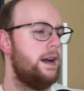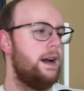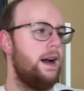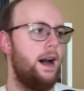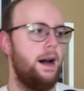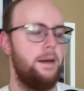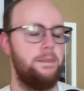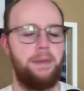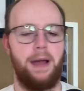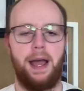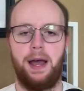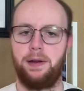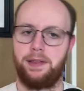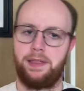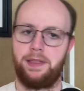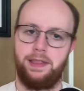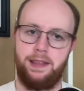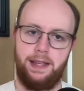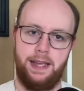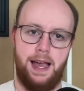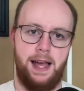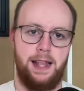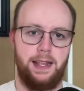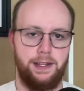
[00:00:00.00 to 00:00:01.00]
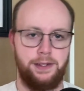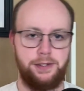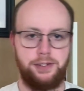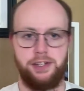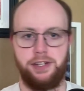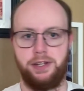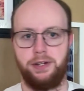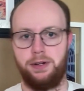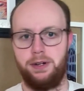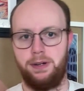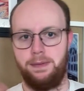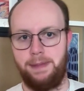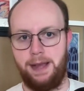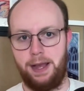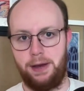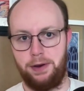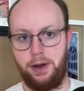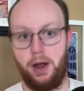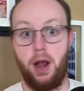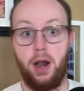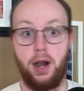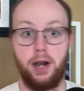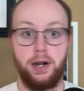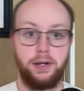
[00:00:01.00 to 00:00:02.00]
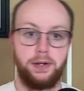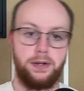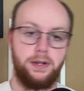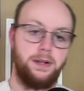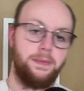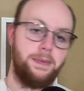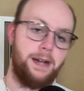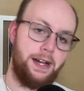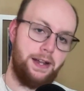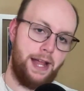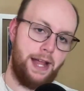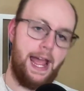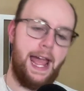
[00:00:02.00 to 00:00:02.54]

about theology or about art or about